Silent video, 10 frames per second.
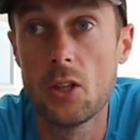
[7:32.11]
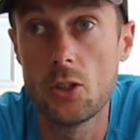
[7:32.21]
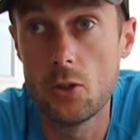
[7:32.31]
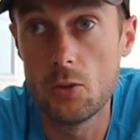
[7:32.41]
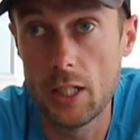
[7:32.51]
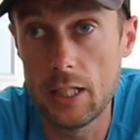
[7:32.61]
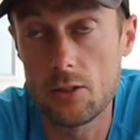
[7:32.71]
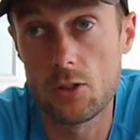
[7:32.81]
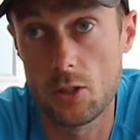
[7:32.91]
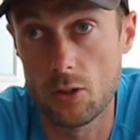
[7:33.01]
you
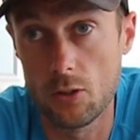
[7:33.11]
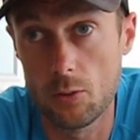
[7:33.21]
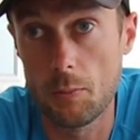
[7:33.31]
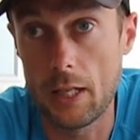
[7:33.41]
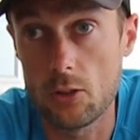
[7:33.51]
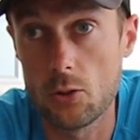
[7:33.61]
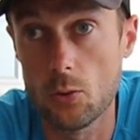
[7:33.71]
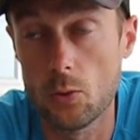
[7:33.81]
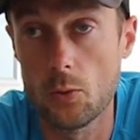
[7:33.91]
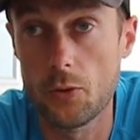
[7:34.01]
need to make
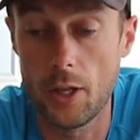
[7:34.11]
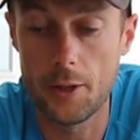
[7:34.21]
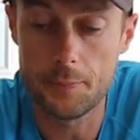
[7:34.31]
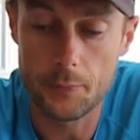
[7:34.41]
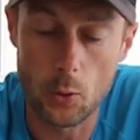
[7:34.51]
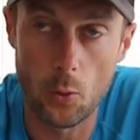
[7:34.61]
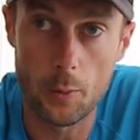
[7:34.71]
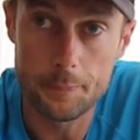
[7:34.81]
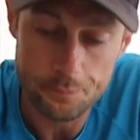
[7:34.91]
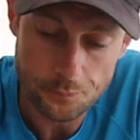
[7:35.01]
sure that your